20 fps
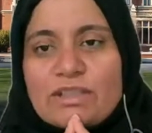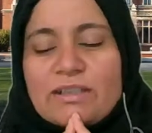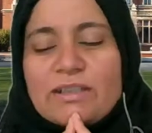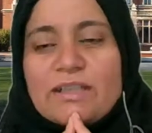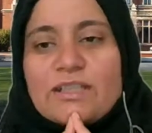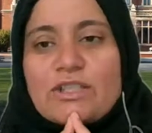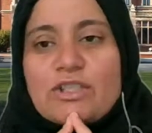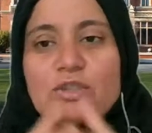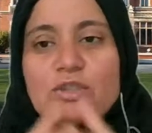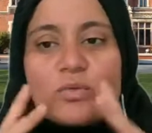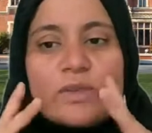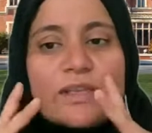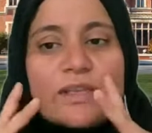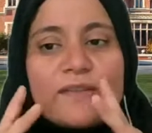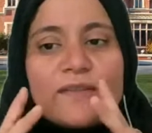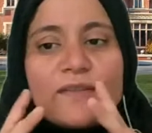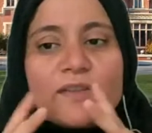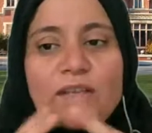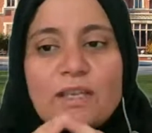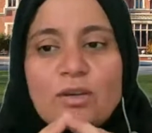that you can
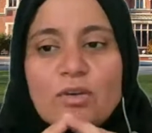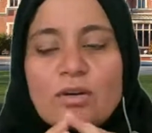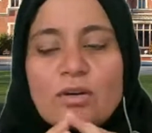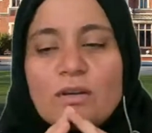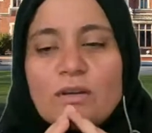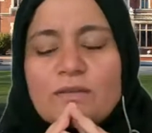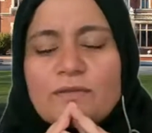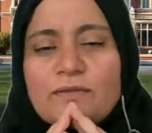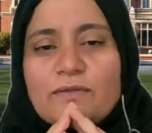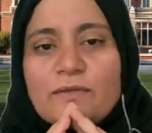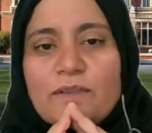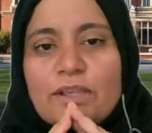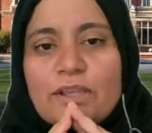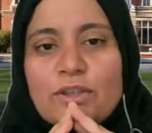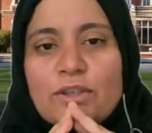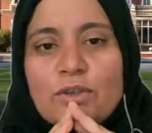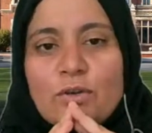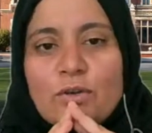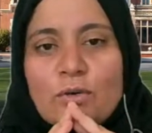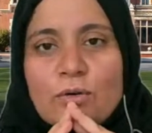think of in
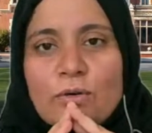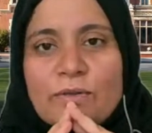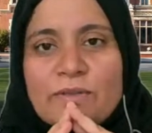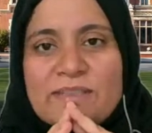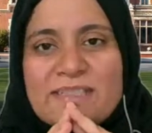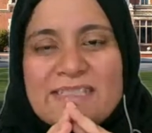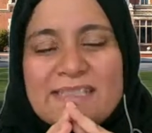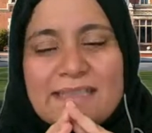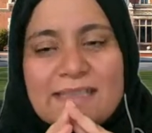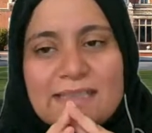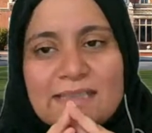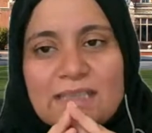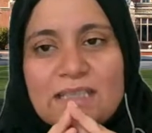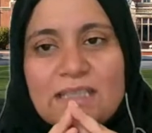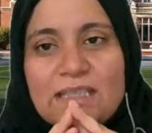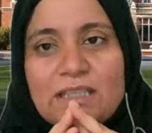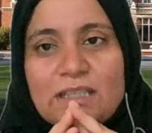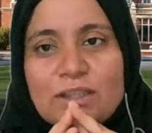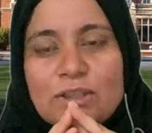your city,